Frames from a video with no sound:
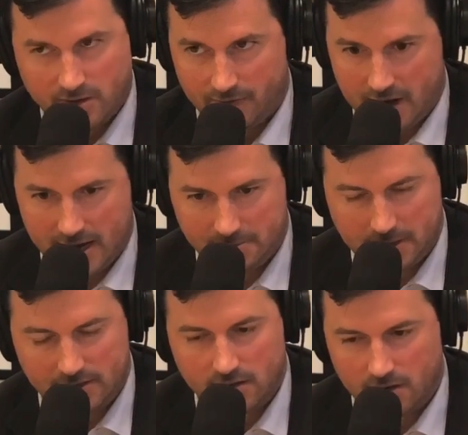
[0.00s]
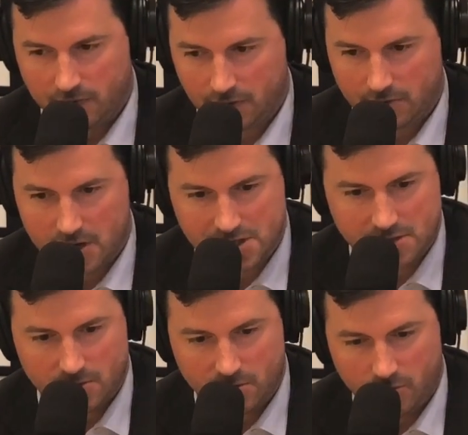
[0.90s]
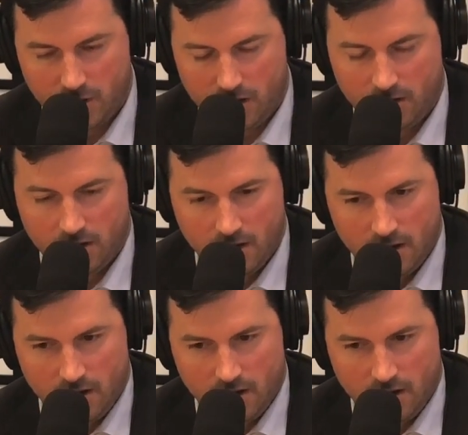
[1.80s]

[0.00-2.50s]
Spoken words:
different aspects of the infrastructure. Well,